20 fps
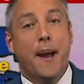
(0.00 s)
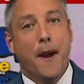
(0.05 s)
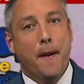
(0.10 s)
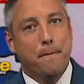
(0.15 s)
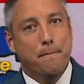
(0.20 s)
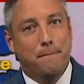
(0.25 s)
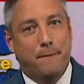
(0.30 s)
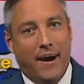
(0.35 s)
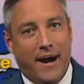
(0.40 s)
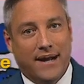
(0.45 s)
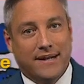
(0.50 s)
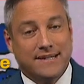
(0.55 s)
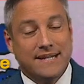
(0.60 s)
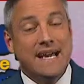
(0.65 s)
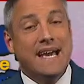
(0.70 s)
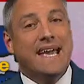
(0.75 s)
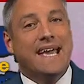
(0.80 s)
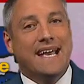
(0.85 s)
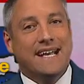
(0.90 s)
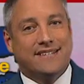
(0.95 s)
But
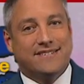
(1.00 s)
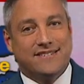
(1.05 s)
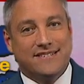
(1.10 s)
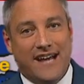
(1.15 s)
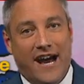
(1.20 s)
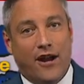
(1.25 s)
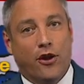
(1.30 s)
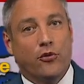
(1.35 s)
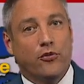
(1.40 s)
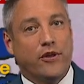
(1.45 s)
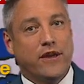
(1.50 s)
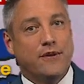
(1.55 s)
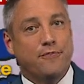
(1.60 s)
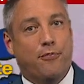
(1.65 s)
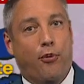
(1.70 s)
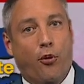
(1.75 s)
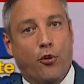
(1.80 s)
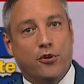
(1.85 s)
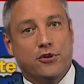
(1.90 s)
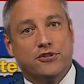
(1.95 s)
it's not only
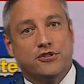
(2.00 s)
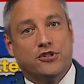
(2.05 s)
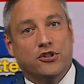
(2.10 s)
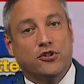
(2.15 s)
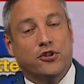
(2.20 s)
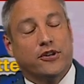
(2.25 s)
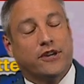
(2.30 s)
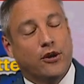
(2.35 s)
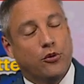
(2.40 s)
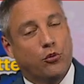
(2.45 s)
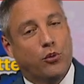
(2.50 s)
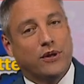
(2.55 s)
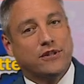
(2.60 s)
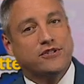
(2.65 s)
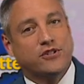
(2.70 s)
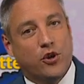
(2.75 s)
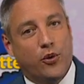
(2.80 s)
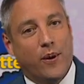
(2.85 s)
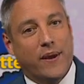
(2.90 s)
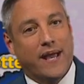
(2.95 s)
important to look at what's
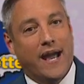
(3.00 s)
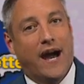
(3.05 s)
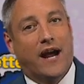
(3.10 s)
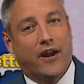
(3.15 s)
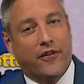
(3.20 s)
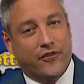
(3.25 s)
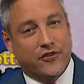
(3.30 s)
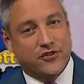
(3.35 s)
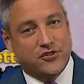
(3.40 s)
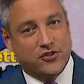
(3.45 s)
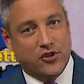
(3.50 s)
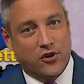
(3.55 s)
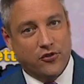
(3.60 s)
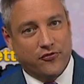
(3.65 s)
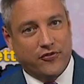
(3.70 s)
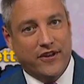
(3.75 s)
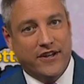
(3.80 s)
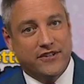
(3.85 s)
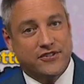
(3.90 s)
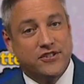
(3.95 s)
going on at the
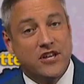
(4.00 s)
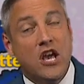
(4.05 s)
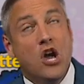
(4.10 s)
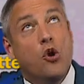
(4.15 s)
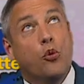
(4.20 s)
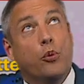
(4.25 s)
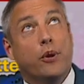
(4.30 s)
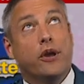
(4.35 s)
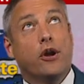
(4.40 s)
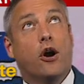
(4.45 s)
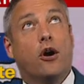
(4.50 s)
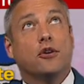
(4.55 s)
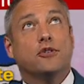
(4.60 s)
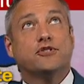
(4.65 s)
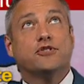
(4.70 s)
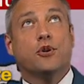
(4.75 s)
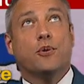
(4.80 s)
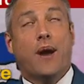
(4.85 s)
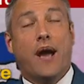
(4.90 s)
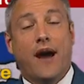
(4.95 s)
surface, we
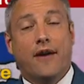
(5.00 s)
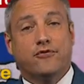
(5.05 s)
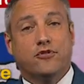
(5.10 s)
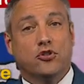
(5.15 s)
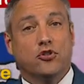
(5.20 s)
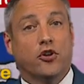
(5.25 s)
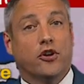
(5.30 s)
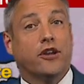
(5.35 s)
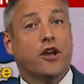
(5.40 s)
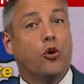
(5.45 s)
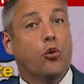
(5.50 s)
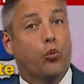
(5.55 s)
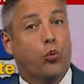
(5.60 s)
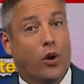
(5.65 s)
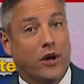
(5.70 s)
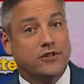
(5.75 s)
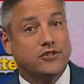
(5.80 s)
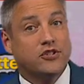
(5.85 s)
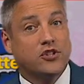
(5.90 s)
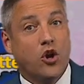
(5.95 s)
also have to look at
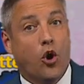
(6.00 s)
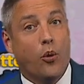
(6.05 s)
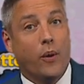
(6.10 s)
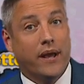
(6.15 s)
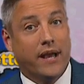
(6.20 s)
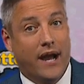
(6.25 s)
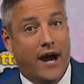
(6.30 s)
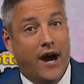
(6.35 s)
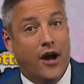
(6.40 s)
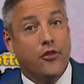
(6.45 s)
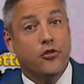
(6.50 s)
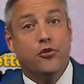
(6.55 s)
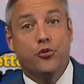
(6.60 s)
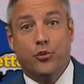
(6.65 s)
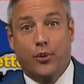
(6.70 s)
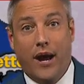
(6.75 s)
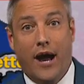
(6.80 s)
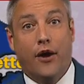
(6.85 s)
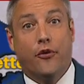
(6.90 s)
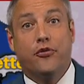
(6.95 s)
what's going on
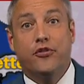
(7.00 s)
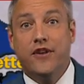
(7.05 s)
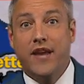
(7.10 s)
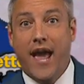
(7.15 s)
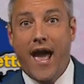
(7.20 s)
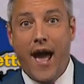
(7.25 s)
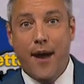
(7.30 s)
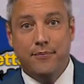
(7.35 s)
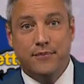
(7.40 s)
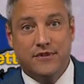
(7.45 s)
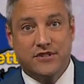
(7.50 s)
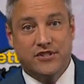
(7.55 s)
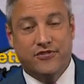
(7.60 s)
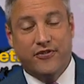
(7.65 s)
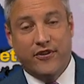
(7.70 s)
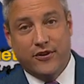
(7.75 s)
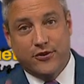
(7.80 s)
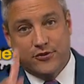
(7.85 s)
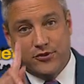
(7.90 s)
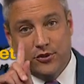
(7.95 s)
throughout the
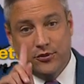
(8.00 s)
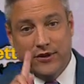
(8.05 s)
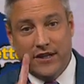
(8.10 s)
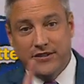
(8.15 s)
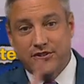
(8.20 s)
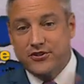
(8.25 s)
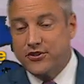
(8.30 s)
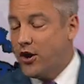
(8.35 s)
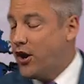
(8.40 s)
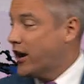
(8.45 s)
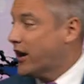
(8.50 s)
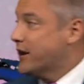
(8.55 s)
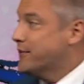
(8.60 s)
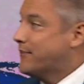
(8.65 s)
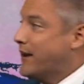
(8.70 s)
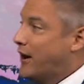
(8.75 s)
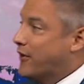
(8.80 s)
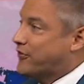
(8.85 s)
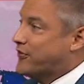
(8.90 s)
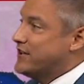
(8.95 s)
atmosphere. So let's talk
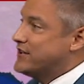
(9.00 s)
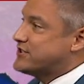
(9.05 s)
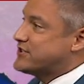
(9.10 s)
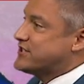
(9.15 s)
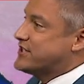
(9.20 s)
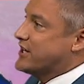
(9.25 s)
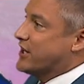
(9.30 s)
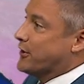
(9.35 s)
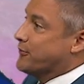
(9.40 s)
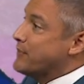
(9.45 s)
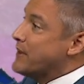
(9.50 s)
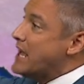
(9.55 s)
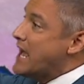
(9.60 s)
about this here.